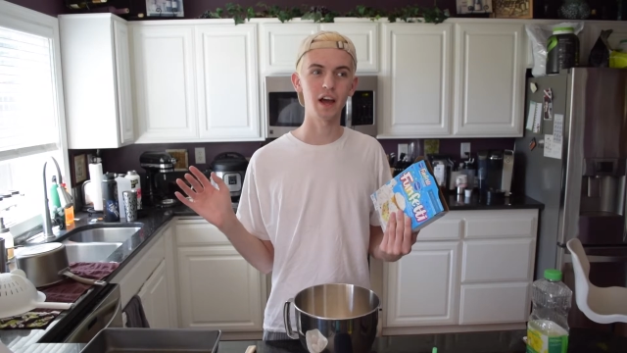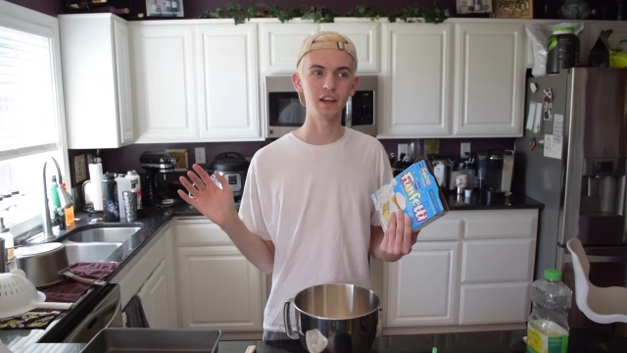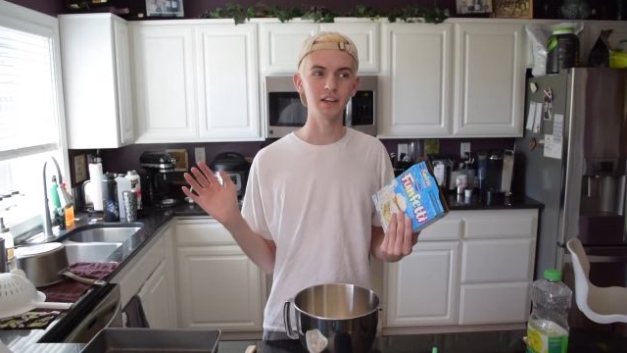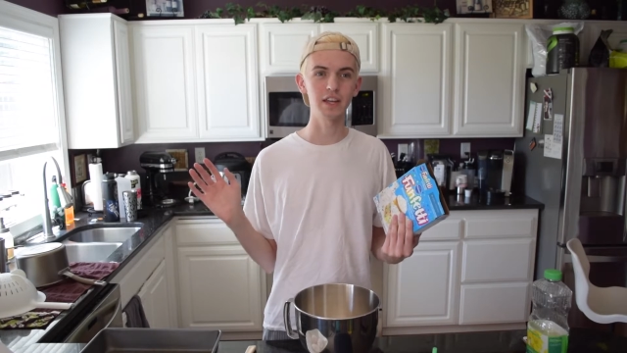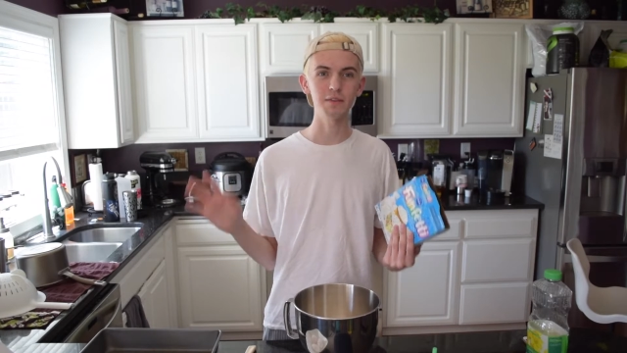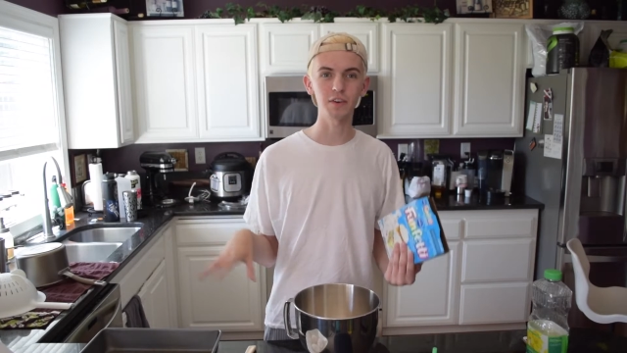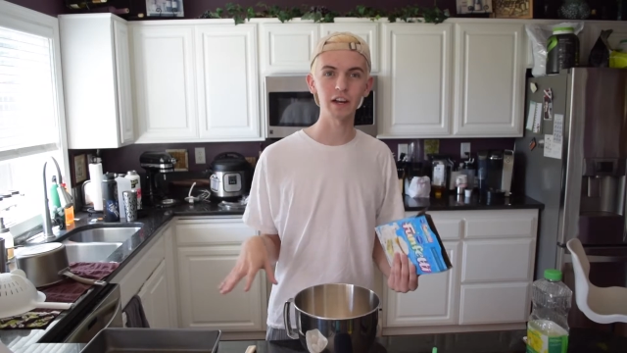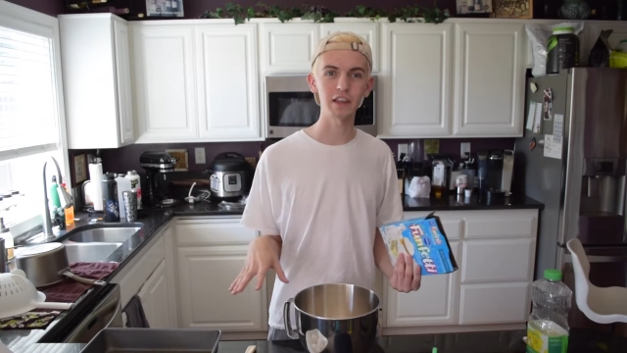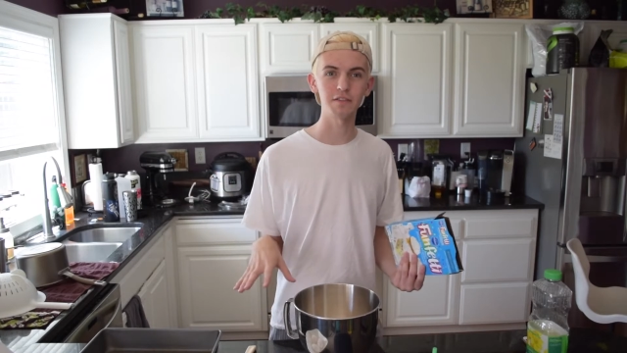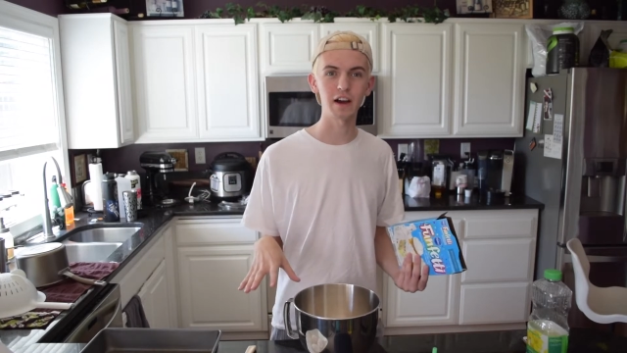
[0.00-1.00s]
I keep
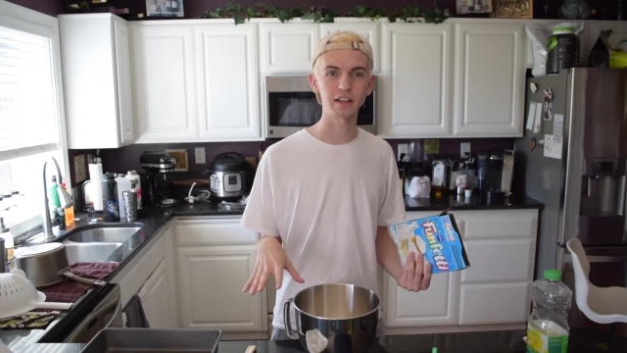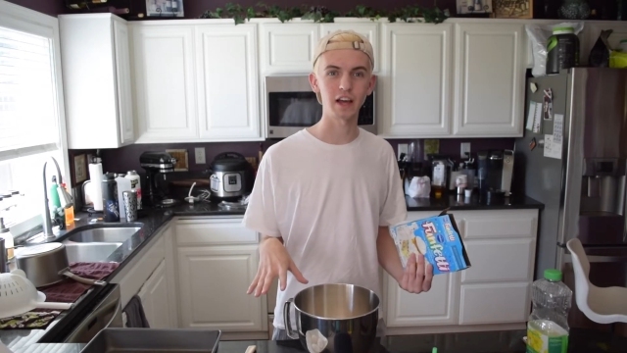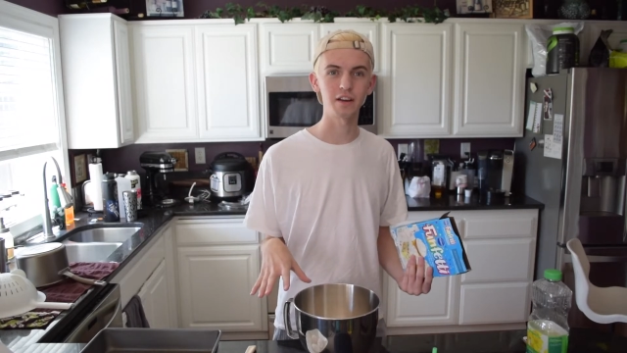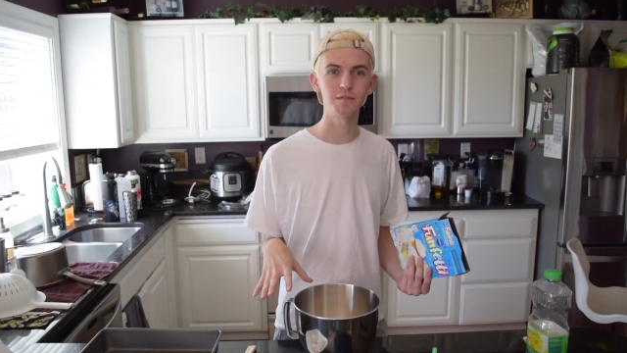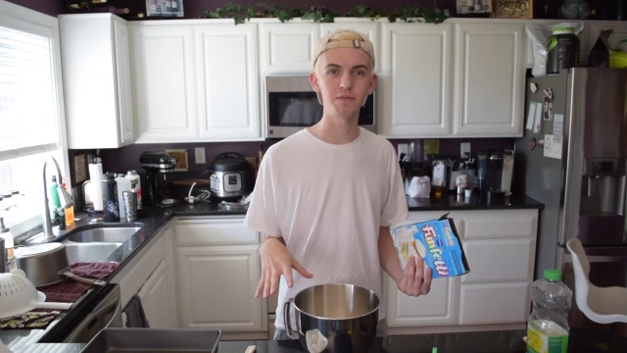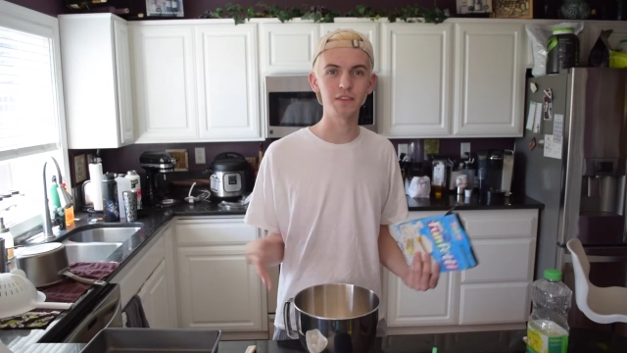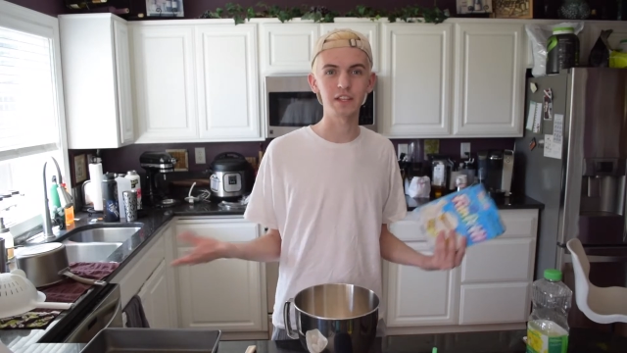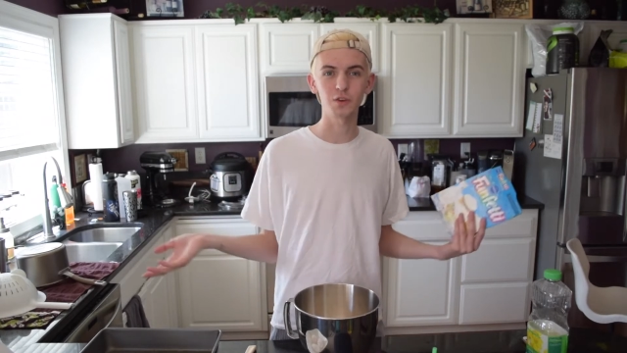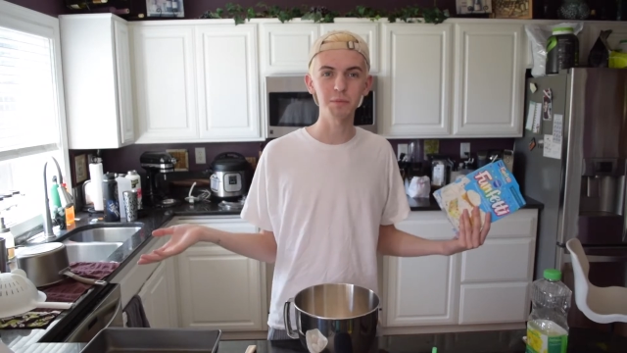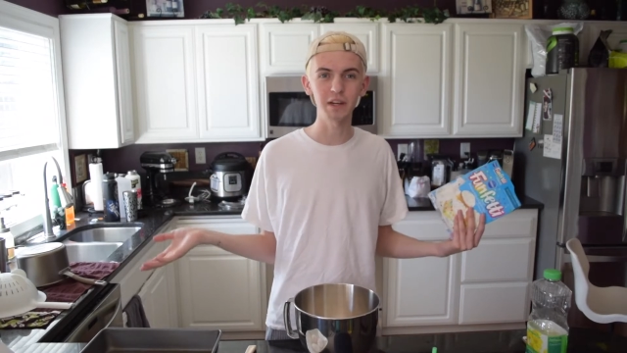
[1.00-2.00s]
forgetting the fact that
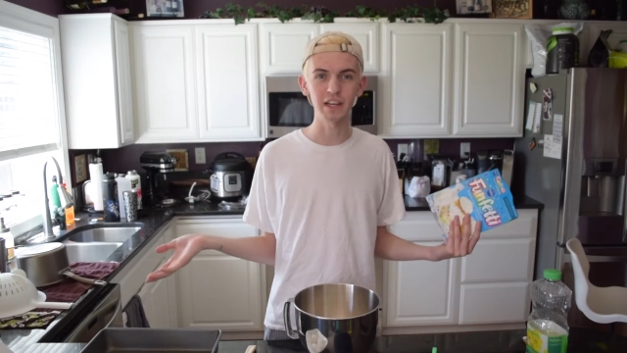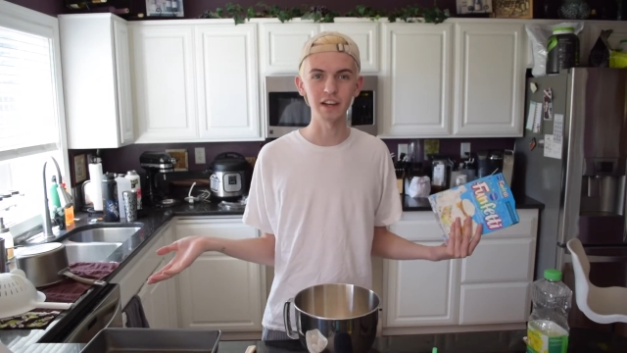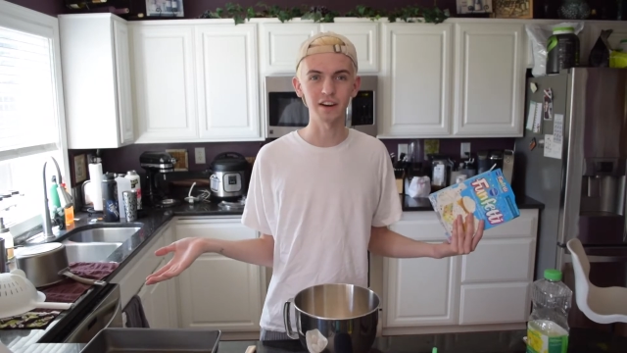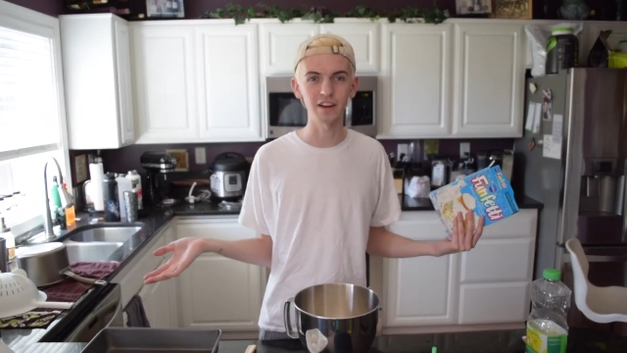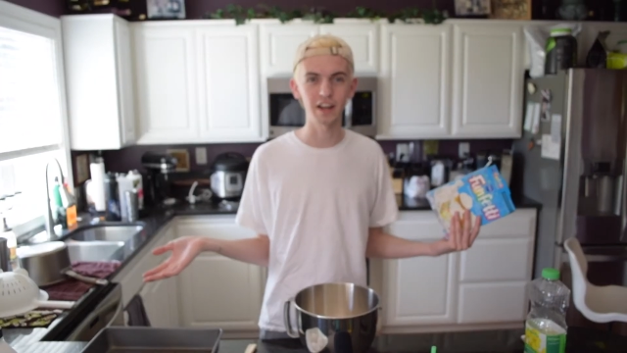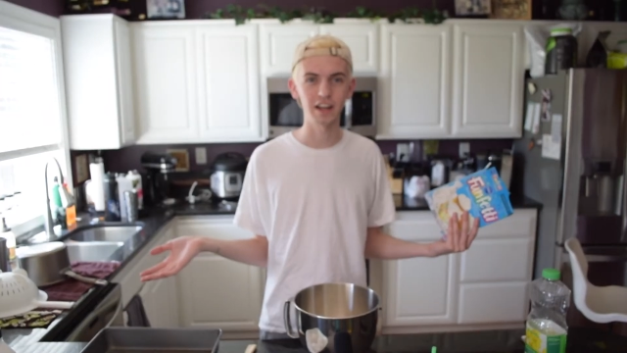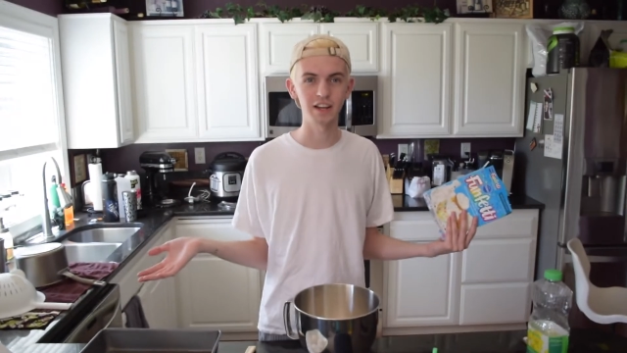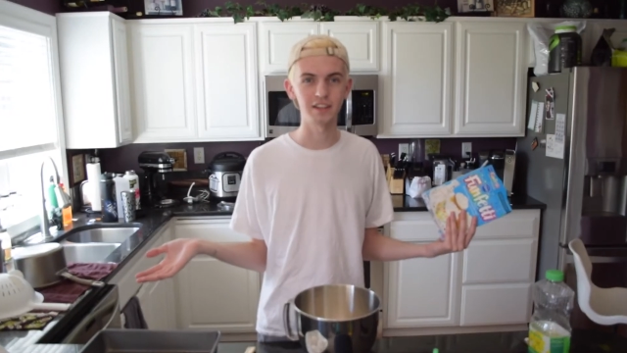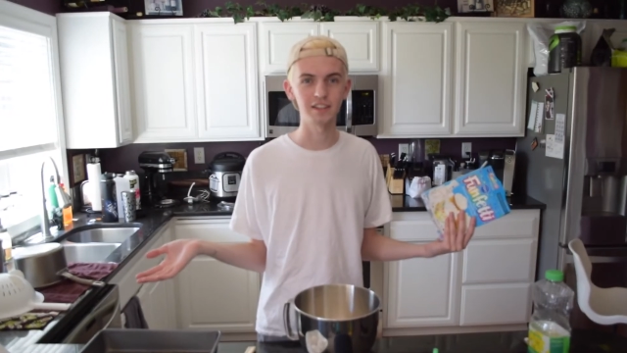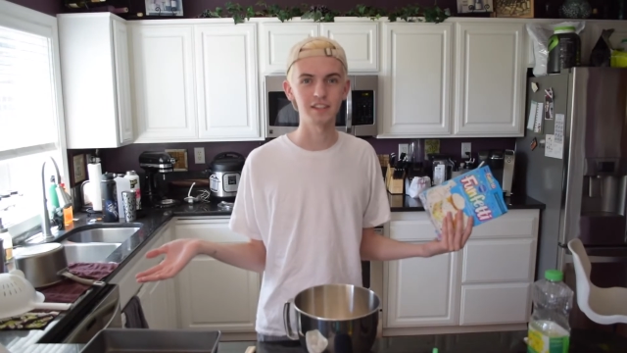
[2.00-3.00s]
it's only been a year
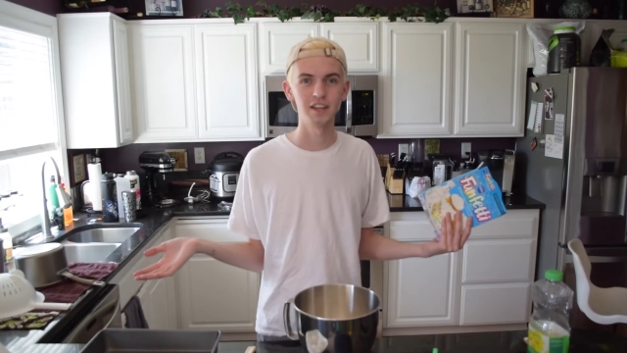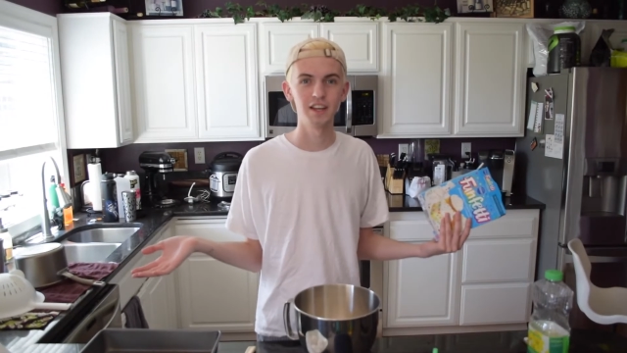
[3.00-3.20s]
and